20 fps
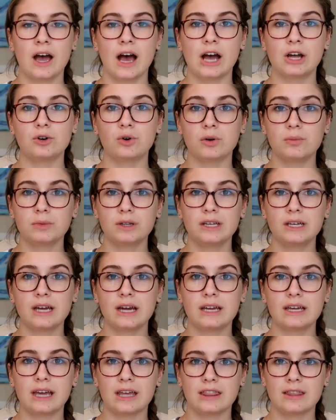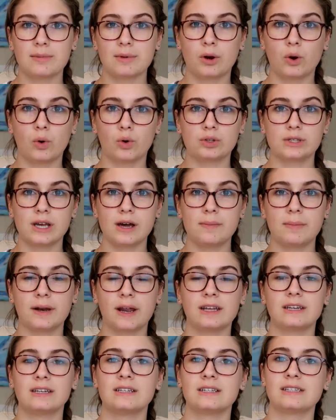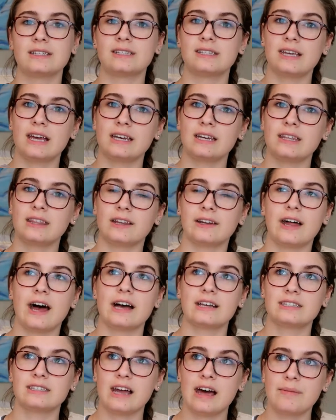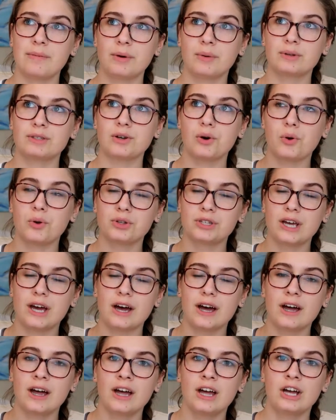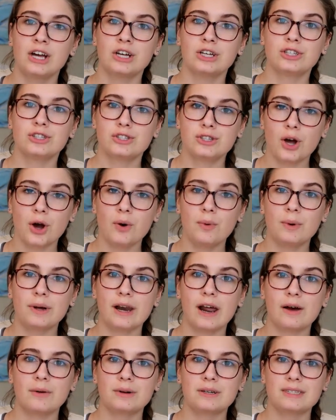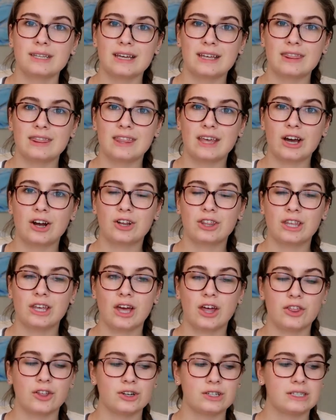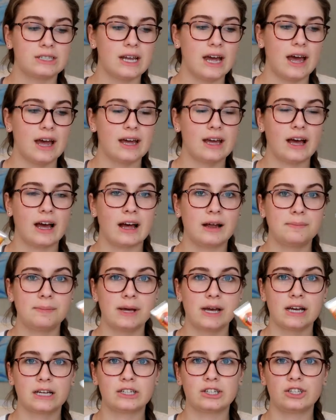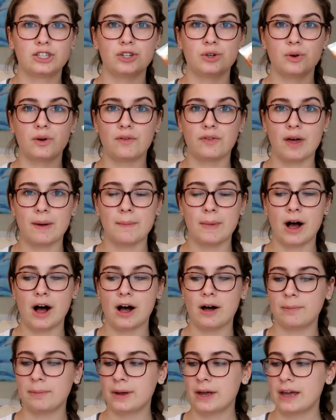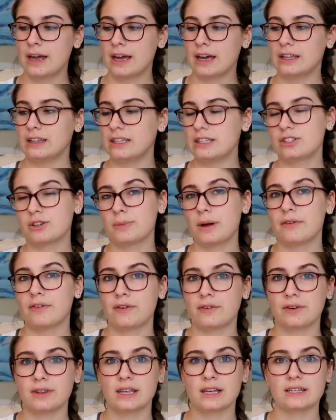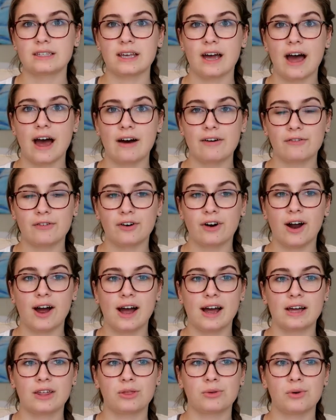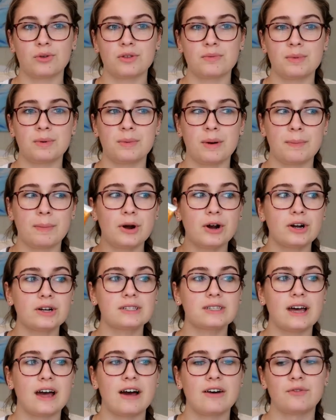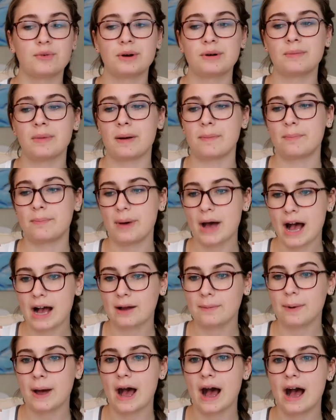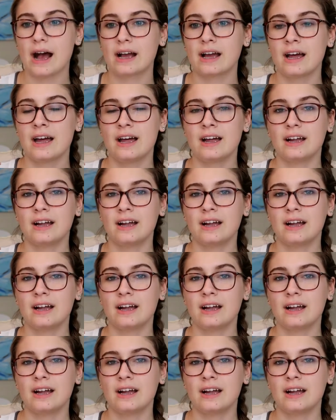I normally get them at Ulta, but I didn't see any the last time I went to Ulta. So when I was in there the other day, I picked two of them up. And these are my favorite things ever. I throw them in my purse. I have one in my backpack.